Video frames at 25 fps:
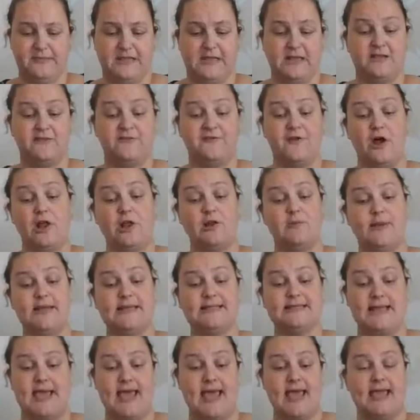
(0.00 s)
The following
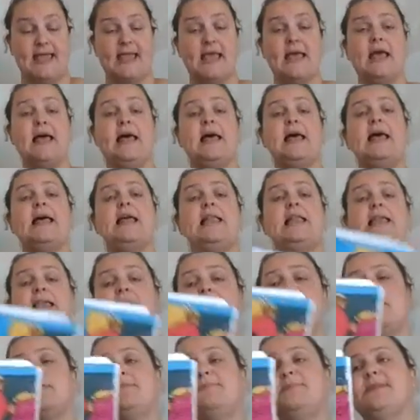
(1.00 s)
day,
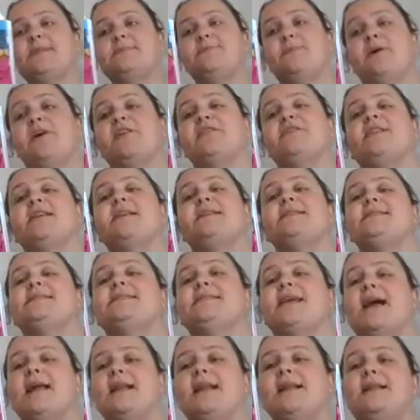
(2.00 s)
little Miss Birthday
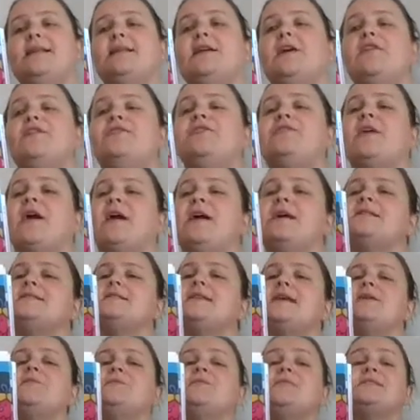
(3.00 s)
decided that
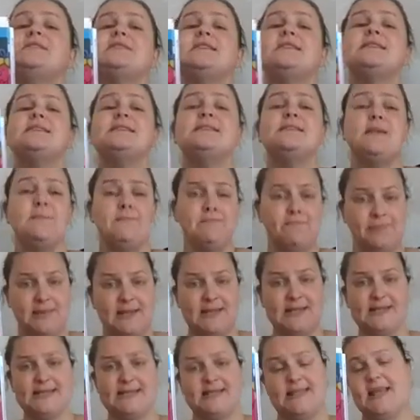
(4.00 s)
it was the
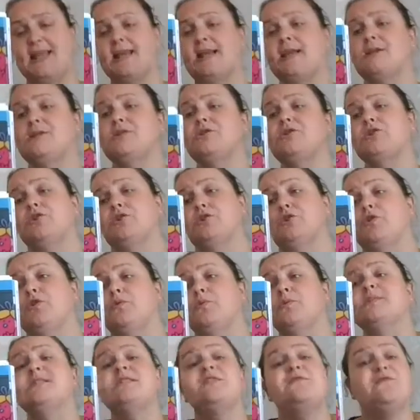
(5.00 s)
simplest thing to do
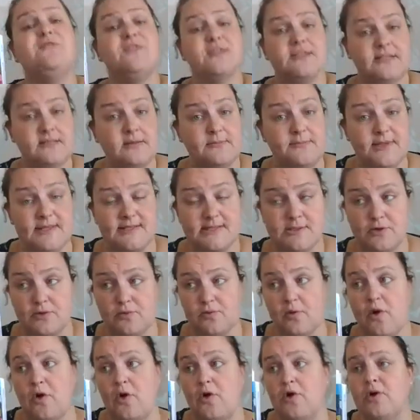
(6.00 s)
was to visit Mr.
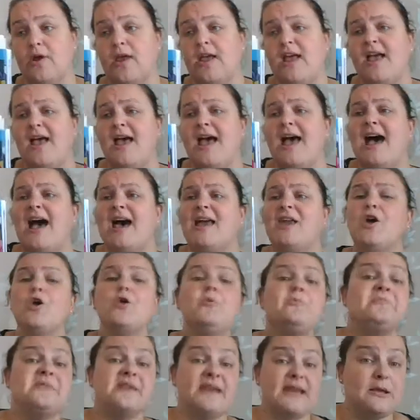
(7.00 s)
Wrong and
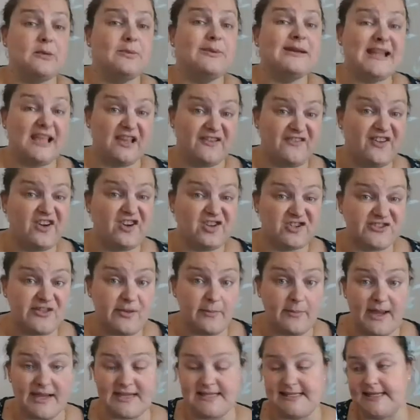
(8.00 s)
hope that he would give her
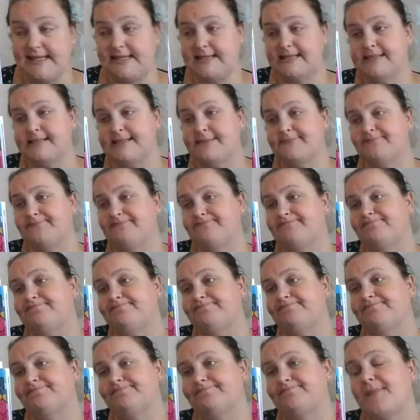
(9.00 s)
some ideas.
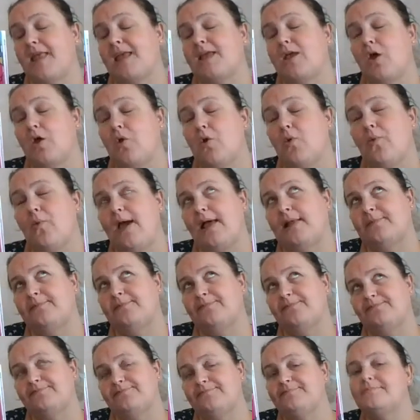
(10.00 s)
Well,
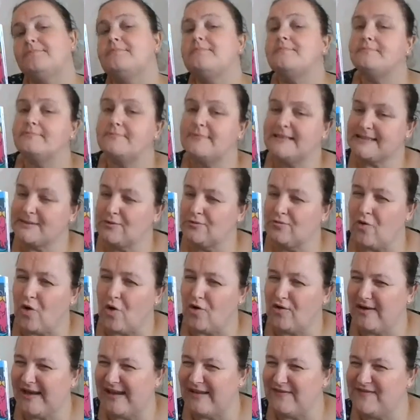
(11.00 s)
Mr.
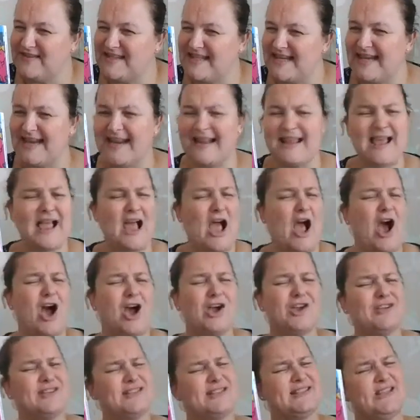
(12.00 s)
Wrong lives in a
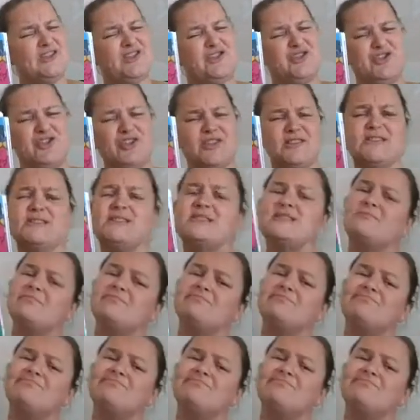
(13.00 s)
house that's just